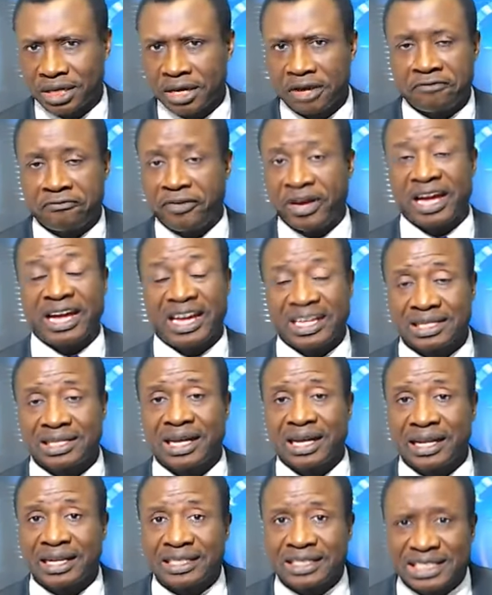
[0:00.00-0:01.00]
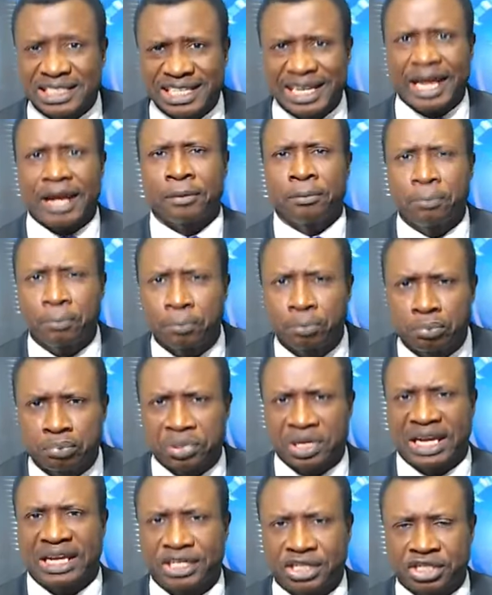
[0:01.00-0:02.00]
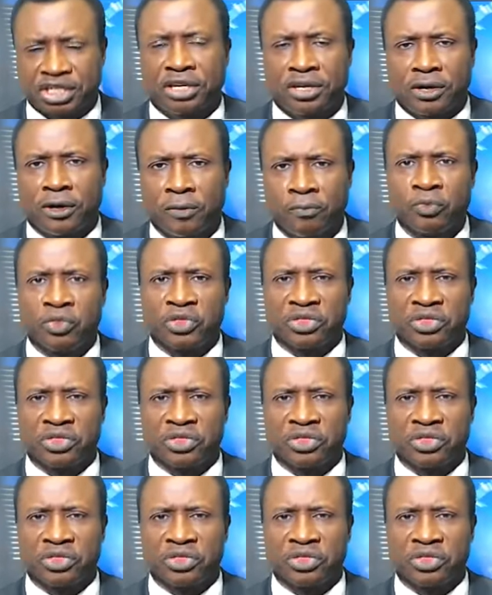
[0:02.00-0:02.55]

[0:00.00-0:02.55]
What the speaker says: In fact, it's like the same picture